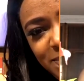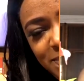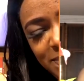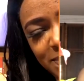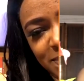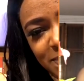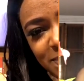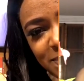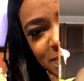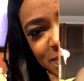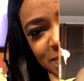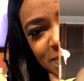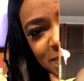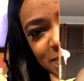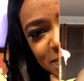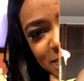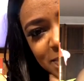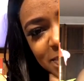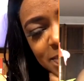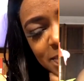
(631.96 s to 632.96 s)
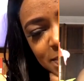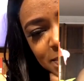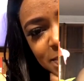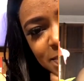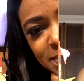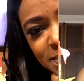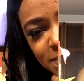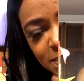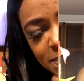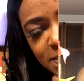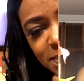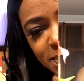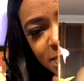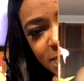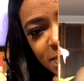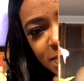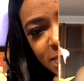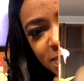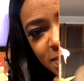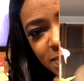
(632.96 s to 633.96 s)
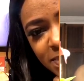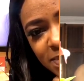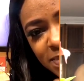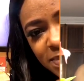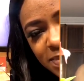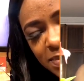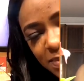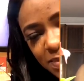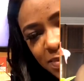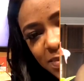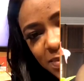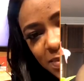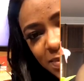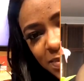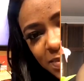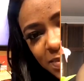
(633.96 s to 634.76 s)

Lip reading: No words are spoken by the person on screen.